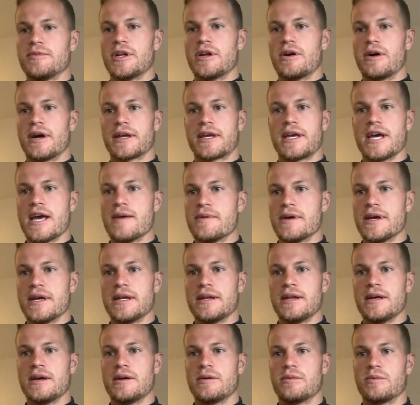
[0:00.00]
You know, I came
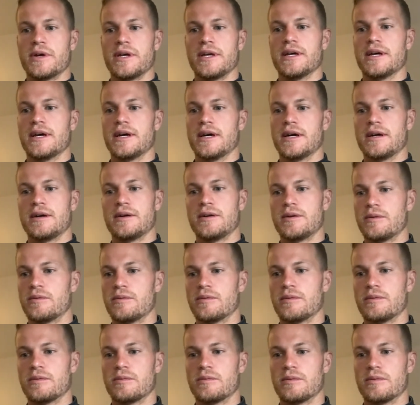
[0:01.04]
in, we
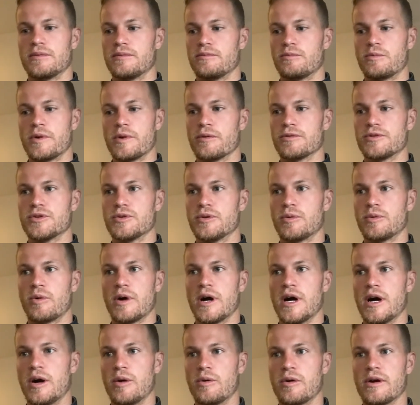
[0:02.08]
were doing well.